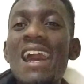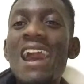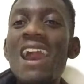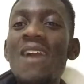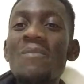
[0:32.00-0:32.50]

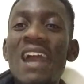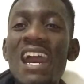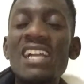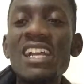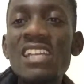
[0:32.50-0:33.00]

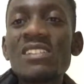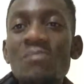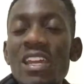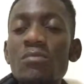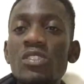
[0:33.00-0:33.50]
Hi guys,
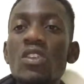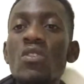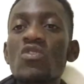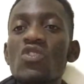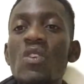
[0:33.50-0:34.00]
my name is
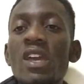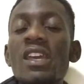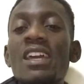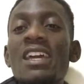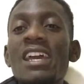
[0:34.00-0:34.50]
Donald
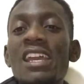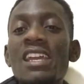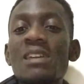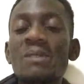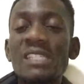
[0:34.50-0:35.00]
Roy,
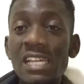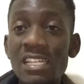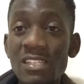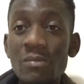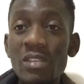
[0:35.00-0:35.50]
and I'm
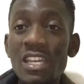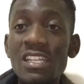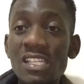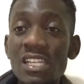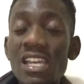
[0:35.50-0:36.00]
excited to be
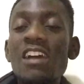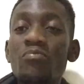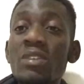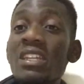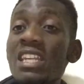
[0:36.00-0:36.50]
here today.
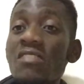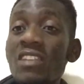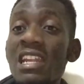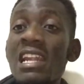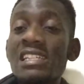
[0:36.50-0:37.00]
I've been
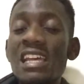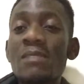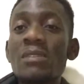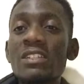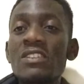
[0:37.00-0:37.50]
given an
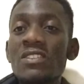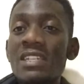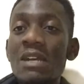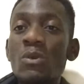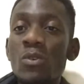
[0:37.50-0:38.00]
assignment to
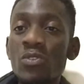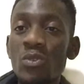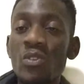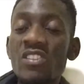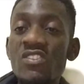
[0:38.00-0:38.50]
tackle
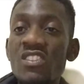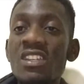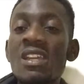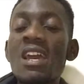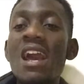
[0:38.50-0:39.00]
the
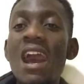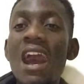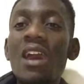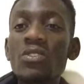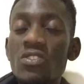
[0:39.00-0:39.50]
question,
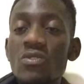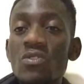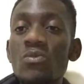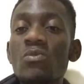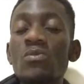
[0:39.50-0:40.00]
how
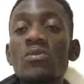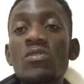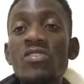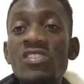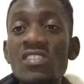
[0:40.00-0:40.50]
do
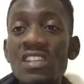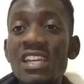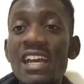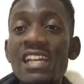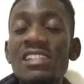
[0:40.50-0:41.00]
Christian
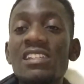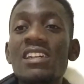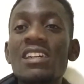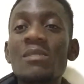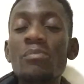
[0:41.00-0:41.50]
guys
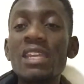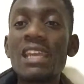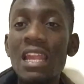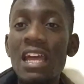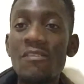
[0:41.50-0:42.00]

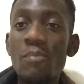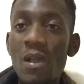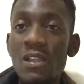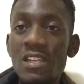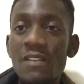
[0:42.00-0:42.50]
pick a life
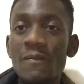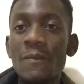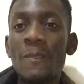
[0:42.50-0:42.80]
partner?